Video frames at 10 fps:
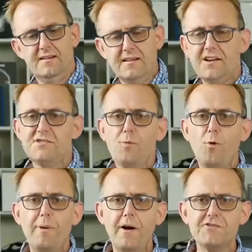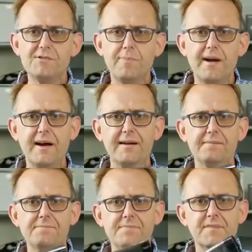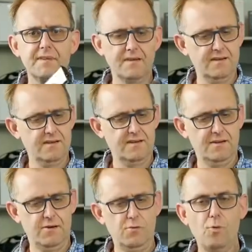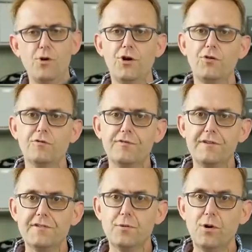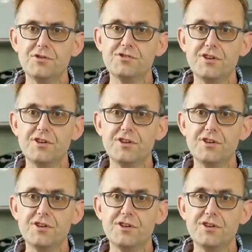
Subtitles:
Nice small power supply, 150 watts.